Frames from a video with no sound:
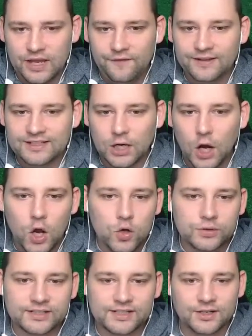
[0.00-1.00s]
If it's
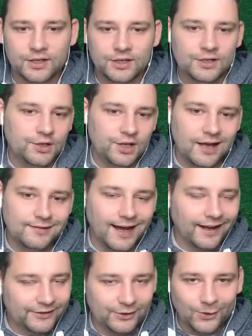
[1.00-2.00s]
closed, you got to
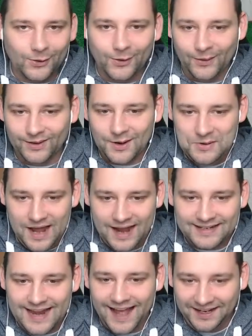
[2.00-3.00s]
knock the door. Go
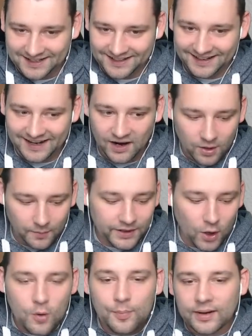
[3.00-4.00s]
knock, knock, and I'll come and
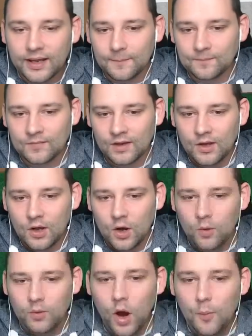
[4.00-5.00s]
open it.
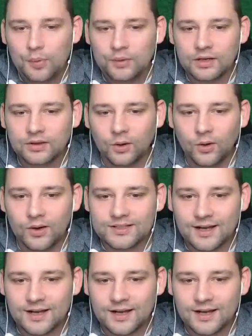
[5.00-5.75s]
We open the door. It's